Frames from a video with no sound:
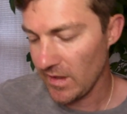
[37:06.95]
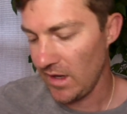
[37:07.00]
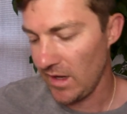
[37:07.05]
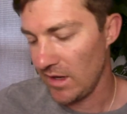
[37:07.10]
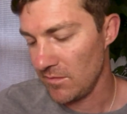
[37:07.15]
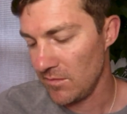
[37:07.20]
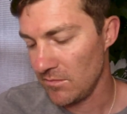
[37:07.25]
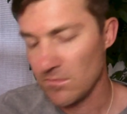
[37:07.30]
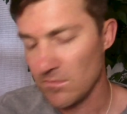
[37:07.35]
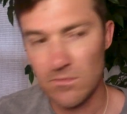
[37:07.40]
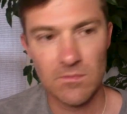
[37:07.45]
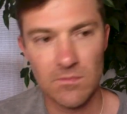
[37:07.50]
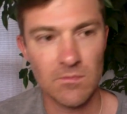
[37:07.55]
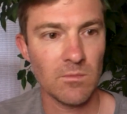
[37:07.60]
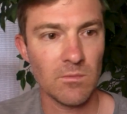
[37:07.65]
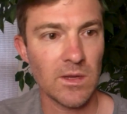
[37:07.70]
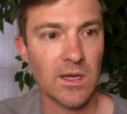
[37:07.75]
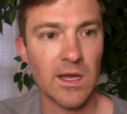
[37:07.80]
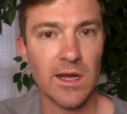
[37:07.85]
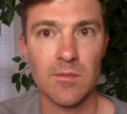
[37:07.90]
And
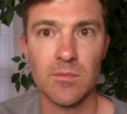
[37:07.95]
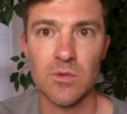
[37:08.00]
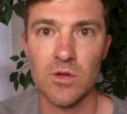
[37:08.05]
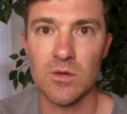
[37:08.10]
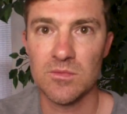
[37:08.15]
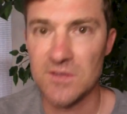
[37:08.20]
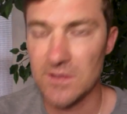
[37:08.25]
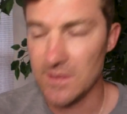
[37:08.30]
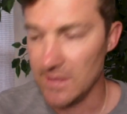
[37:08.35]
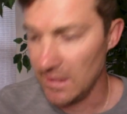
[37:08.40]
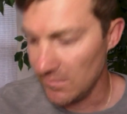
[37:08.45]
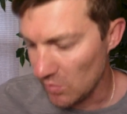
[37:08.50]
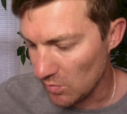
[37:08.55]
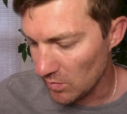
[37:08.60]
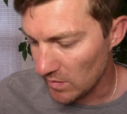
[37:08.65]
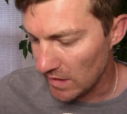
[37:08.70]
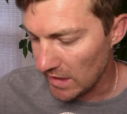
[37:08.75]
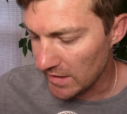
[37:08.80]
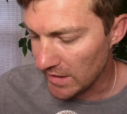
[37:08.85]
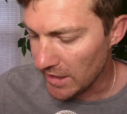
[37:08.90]
we kind of blew up to the level
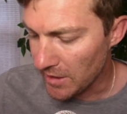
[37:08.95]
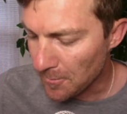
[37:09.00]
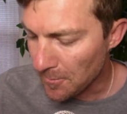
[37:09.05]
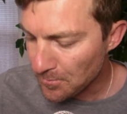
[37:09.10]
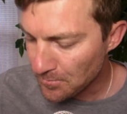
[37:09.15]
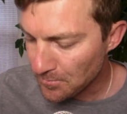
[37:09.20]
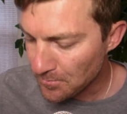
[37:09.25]
we're at now.